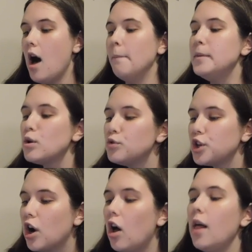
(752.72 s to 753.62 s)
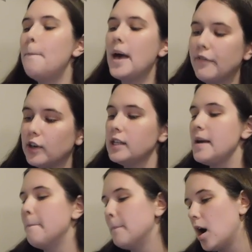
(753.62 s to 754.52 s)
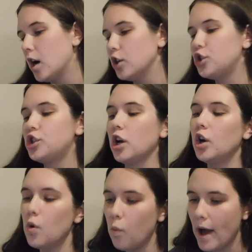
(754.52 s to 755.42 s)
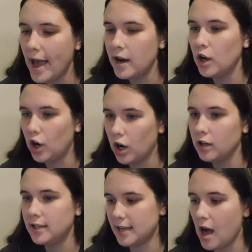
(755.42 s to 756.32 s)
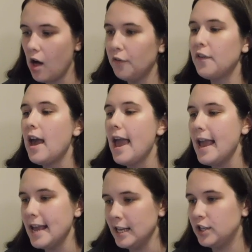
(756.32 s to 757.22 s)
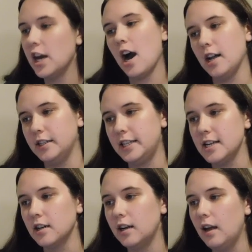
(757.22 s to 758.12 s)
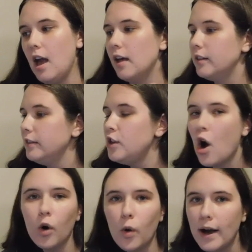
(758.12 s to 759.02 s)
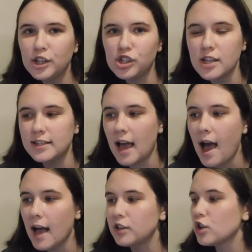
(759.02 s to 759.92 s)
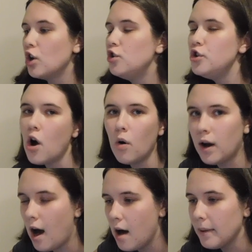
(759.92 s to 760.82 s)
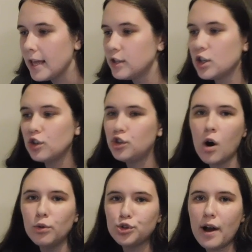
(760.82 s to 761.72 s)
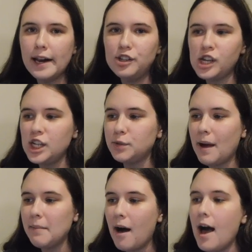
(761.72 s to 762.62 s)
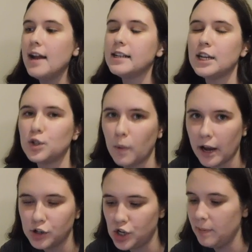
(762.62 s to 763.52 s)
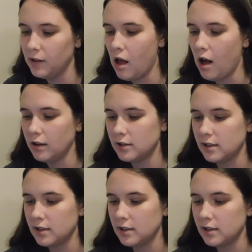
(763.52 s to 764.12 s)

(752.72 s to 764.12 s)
Musical Beverly Marsh, Gwen herself is God tier. No questions asked, no comments. Don't try to change my mind. It's where she belongs.